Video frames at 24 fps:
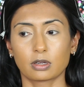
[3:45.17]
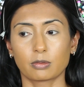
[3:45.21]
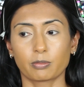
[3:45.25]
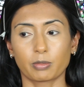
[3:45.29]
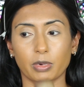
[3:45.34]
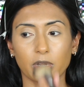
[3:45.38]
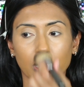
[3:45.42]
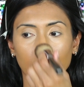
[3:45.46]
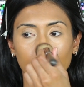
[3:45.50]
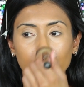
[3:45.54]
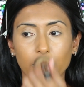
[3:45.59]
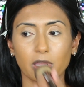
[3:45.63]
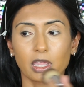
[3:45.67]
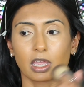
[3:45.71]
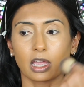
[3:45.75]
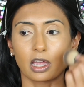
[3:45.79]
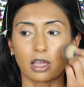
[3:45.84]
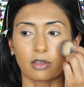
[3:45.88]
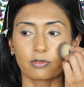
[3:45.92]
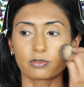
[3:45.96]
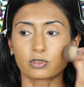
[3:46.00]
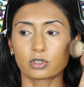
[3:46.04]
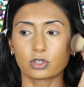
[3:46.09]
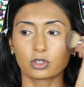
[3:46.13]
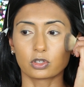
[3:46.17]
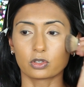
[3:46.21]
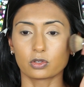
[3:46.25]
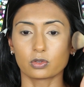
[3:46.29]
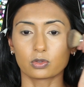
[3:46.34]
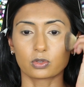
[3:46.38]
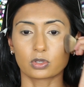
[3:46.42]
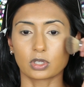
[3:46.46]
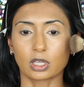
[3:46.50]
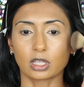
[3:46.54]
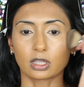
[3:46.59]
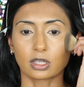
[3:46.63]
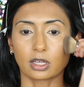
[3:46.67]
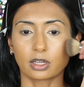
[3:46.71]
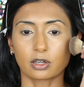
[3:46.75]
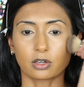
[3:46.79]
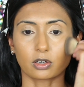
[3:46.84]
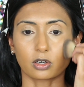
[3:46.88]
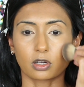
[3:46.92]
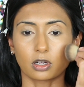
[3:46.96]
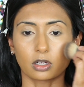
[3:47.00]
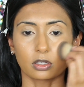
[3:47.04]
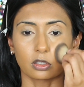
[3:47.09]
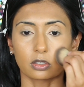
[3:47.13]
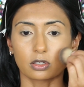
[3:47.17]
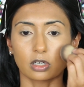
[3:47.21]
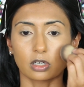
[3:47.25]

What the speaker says: But I may have to use a lighter color.